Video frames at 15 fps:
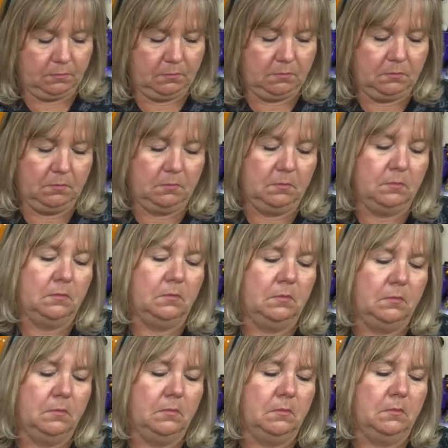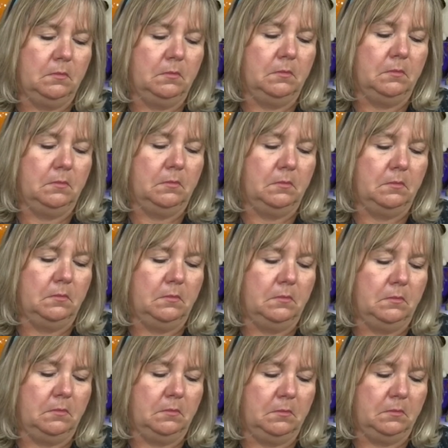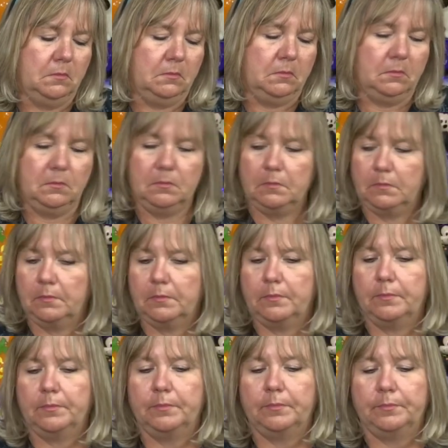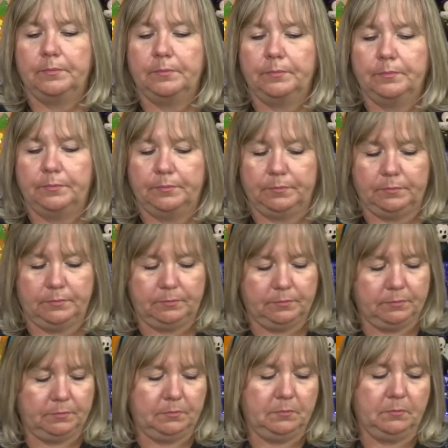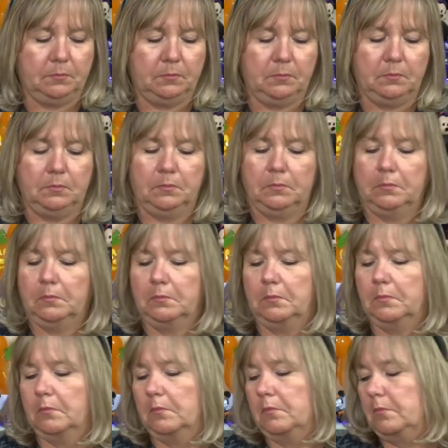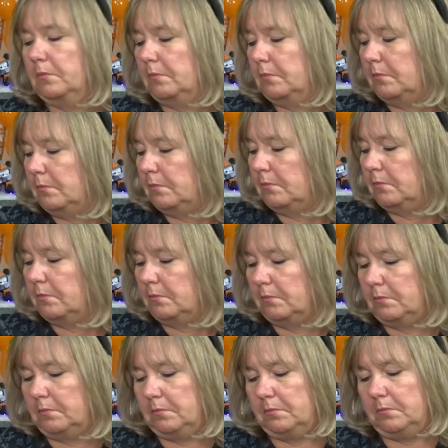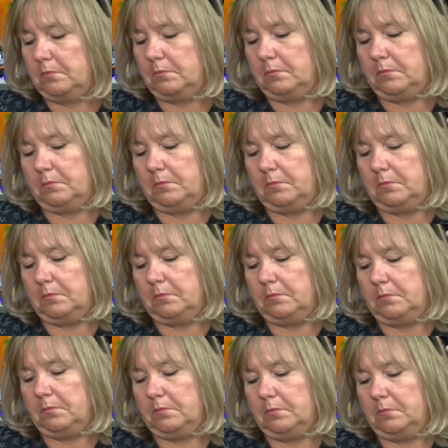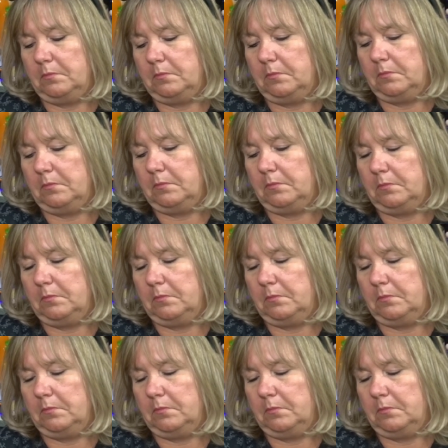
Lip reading: (silent)